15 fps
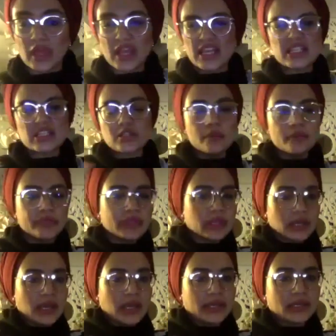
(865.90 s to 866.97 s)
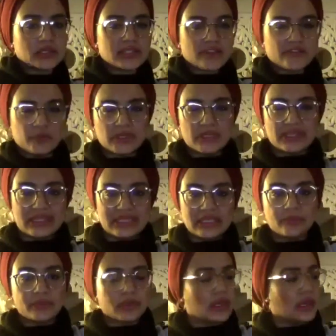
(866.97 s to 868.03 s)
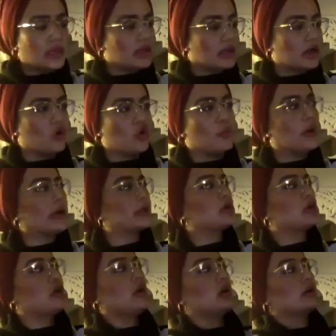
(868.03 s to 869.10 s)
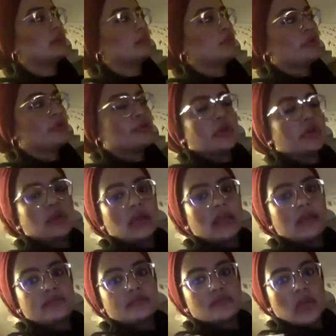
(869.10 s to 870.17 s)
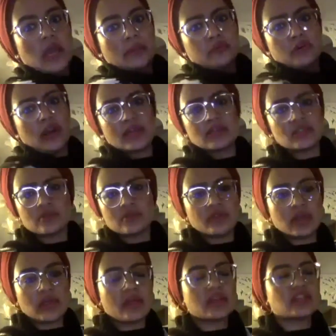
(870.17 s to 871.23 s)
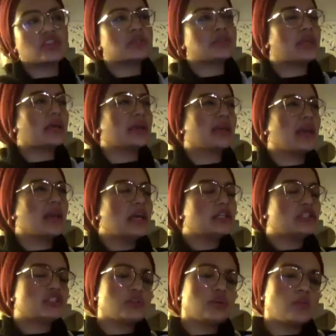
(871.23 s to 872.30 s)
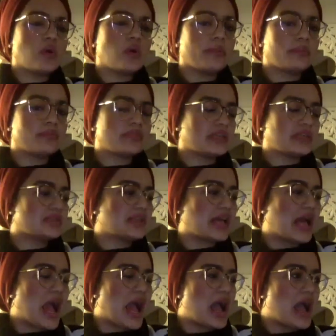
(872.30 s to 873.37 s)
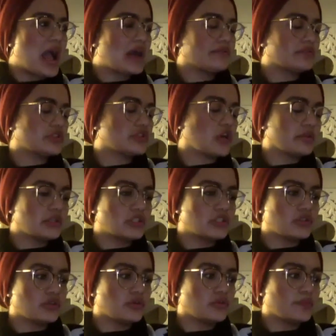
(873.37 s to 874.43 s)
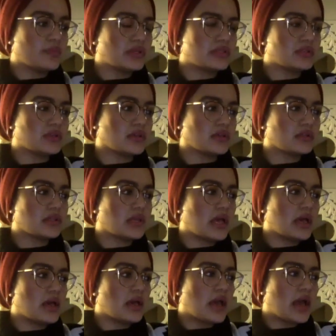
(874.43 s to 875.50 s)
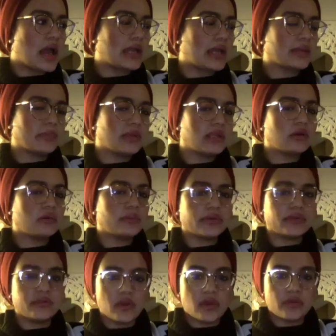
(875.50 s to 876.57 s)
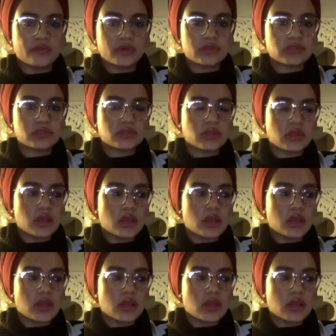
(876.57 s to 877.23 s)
It's something like, it doesn't have to be deep here, like, oh my God, I'm going through a lifetime crisis, nothing like that. It's just like, do you know what, sis? I've just started this new business and I'm a little bit nervous.